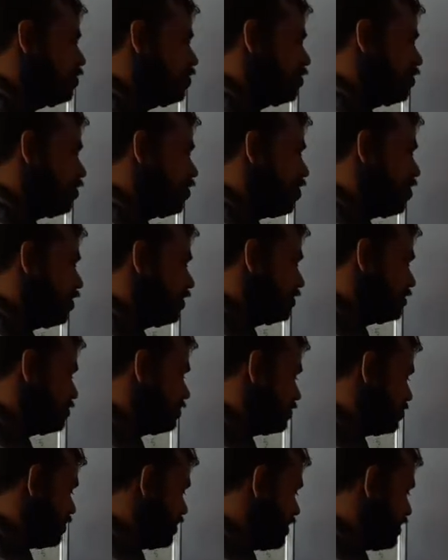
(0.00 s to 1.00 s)

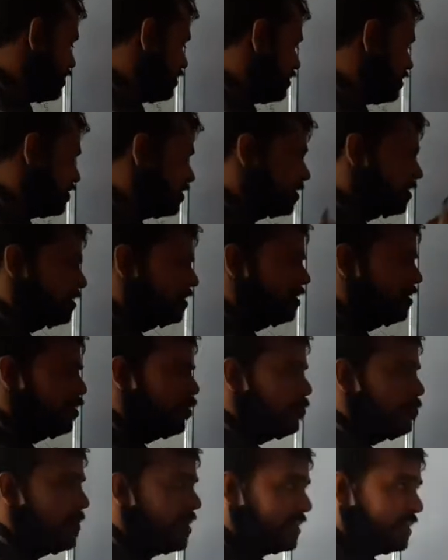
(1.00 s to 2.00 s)
constant.
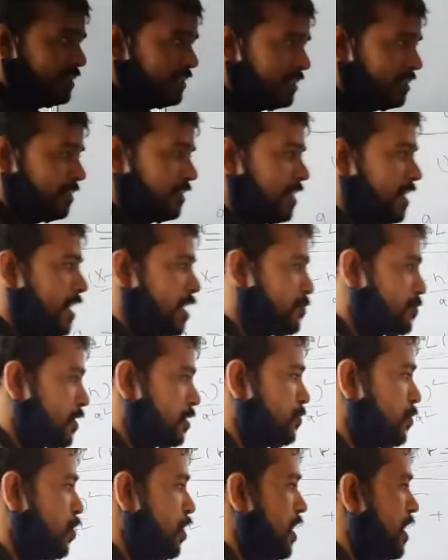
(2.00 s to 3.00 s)
But here in
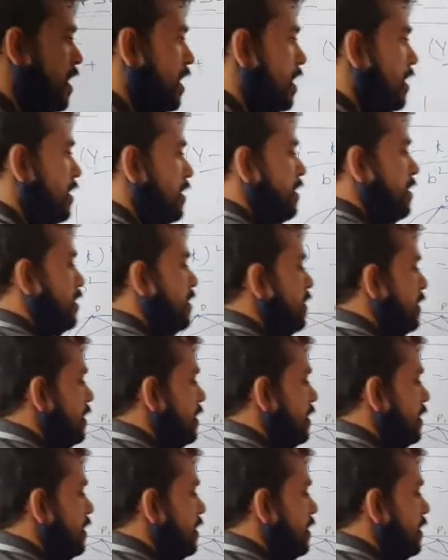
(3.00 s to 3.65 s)
hyperbola it